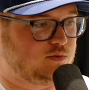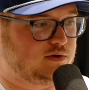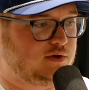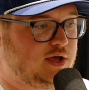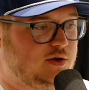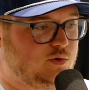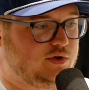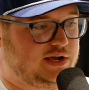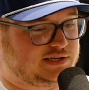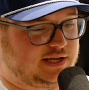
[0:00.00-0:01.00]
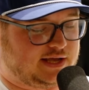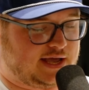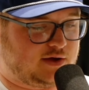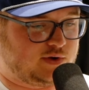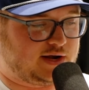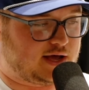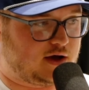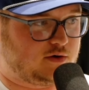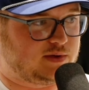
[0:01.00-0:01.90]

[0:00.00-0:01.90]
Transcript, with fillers: Where where are you guys gonna at right now?